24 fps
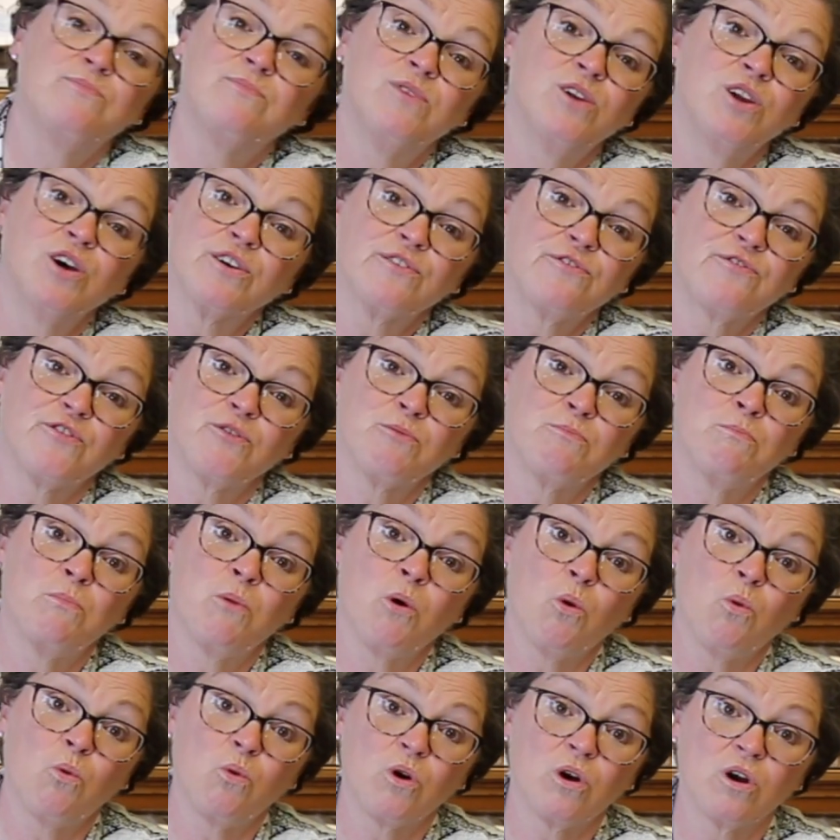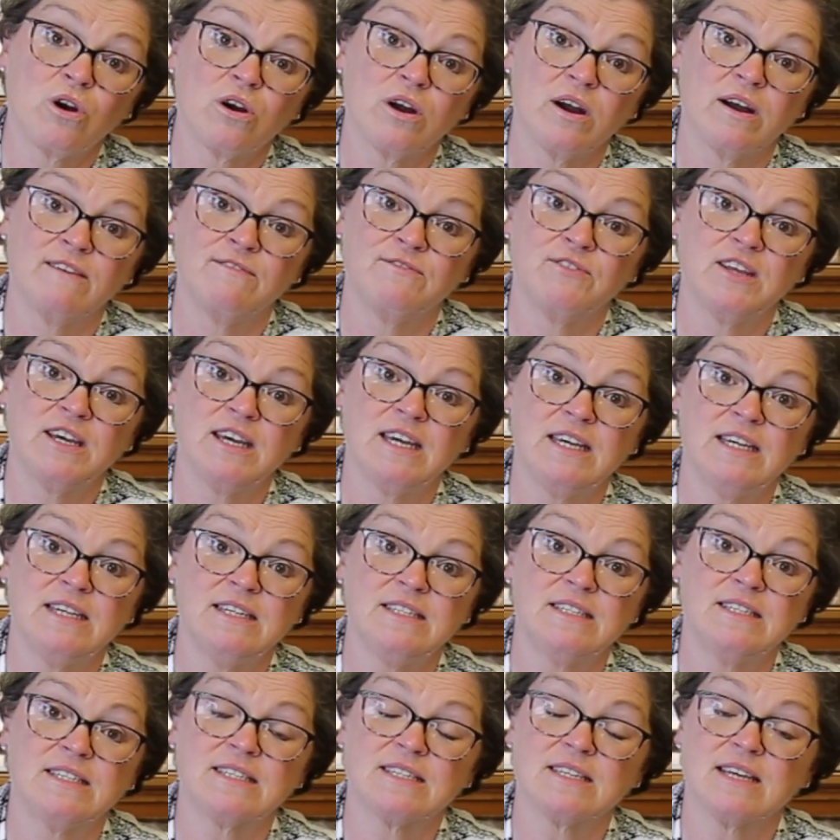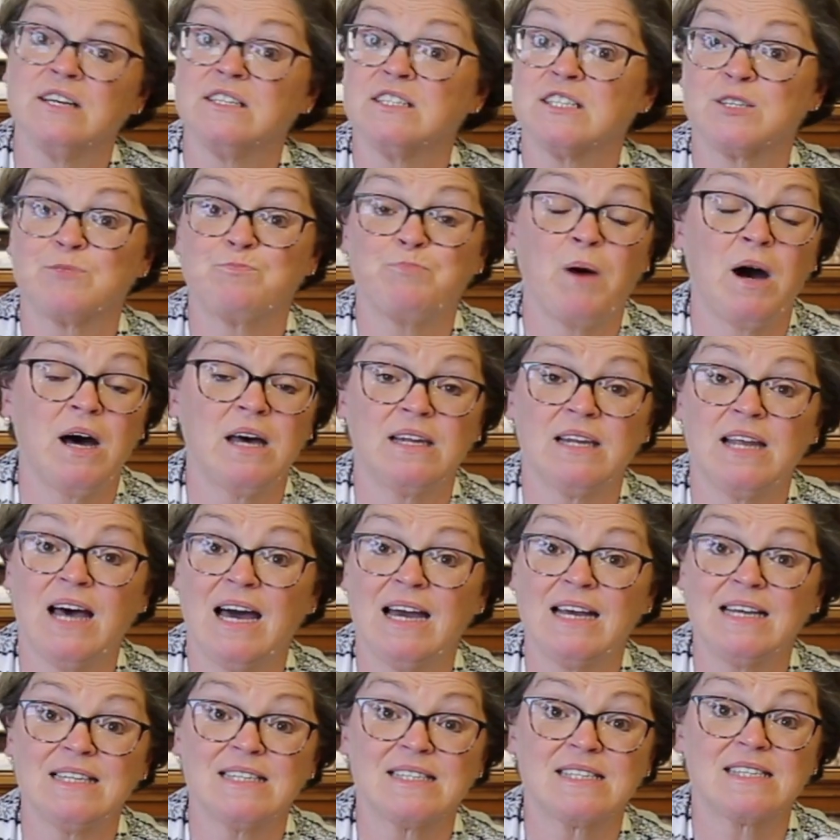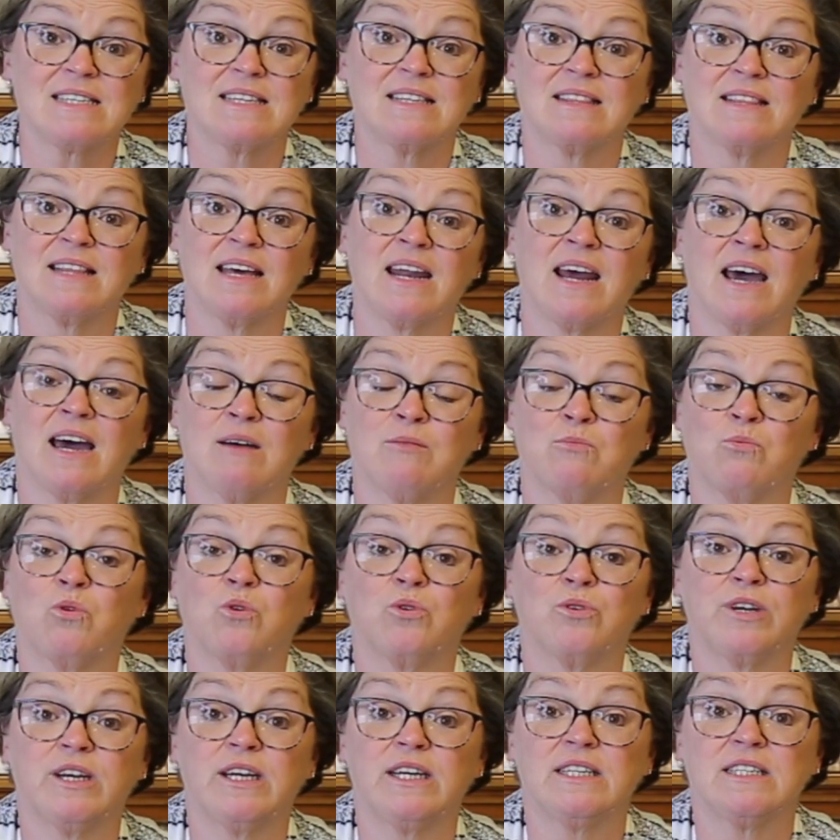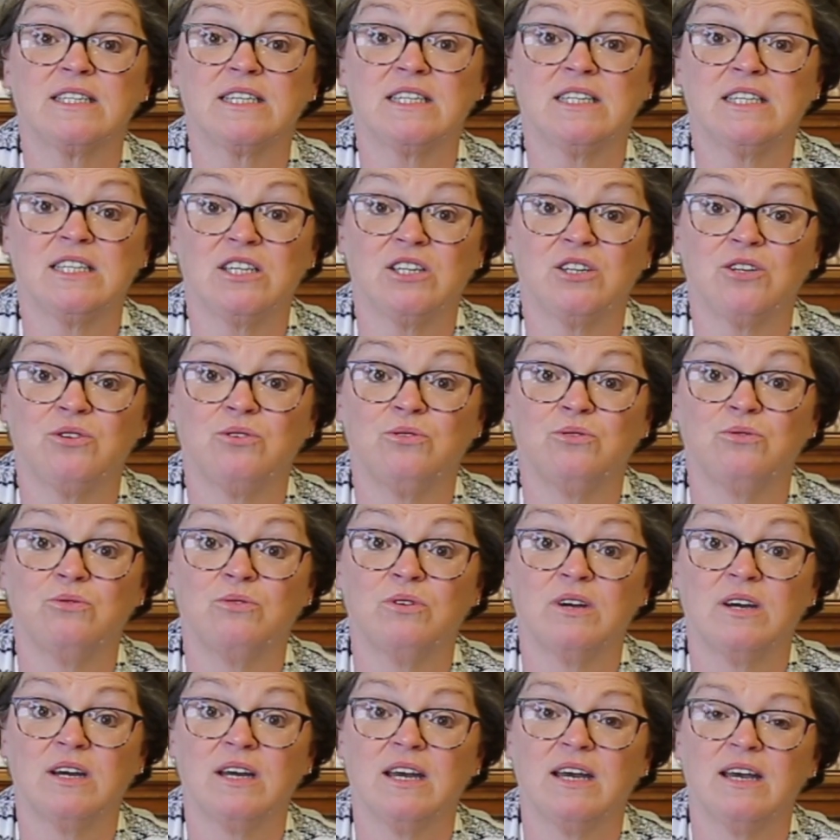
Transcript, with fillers: Look for more of these spotlights that I'm wanting to do.